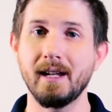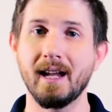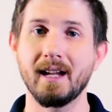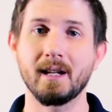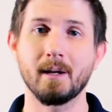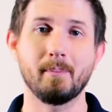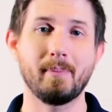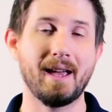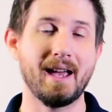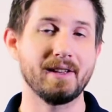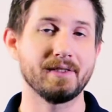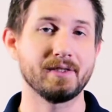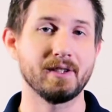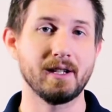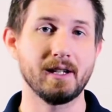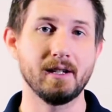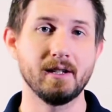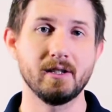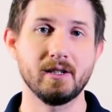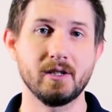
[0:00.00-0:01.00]
and capacity
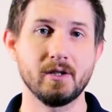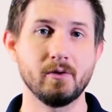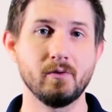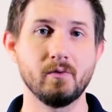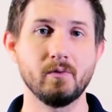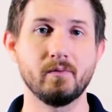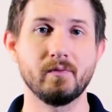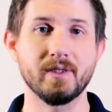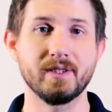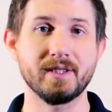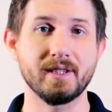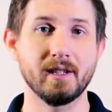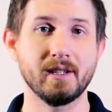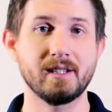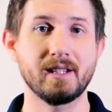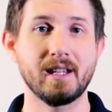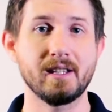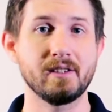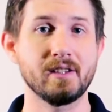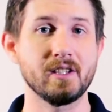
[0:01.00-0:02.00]
to
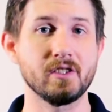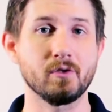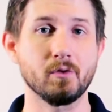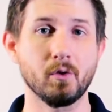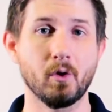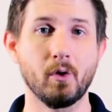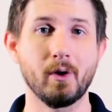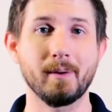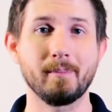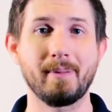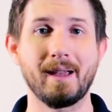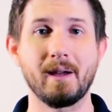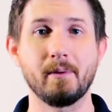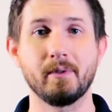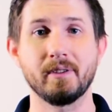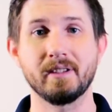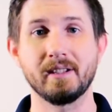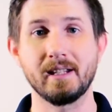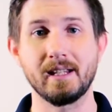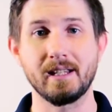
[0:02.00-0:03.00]
facilitate these growing
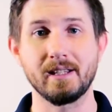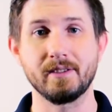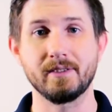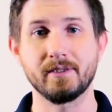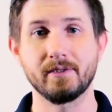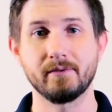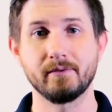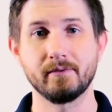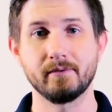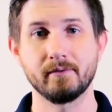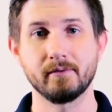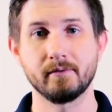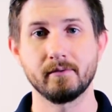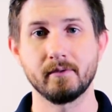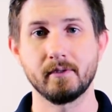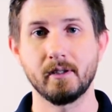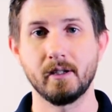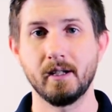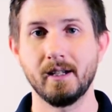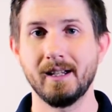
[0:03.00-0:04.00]
bandwidth needs.
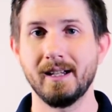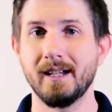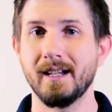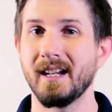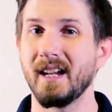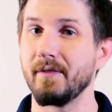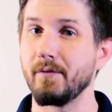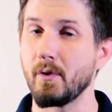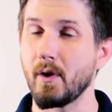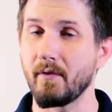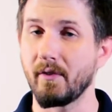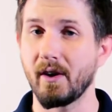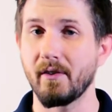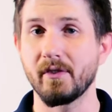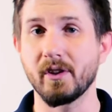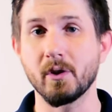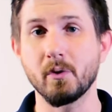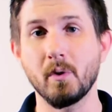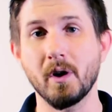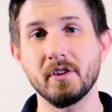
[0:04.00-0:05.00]
If you ever have
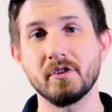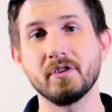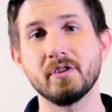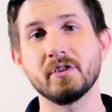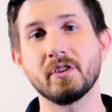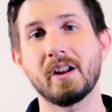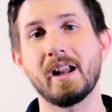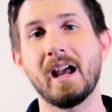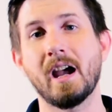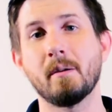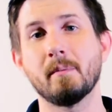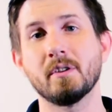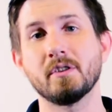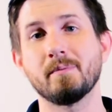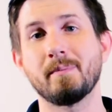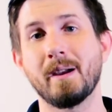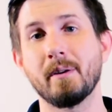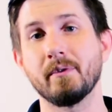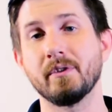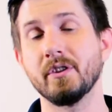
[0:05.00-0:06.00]
any questions on how much
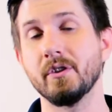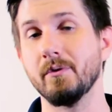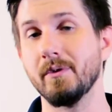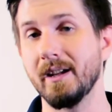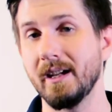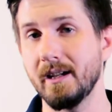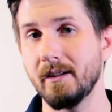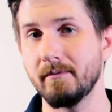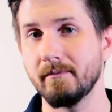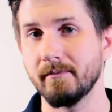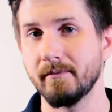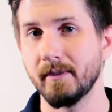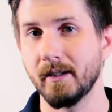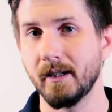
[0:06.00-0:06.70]
bandwidth you need,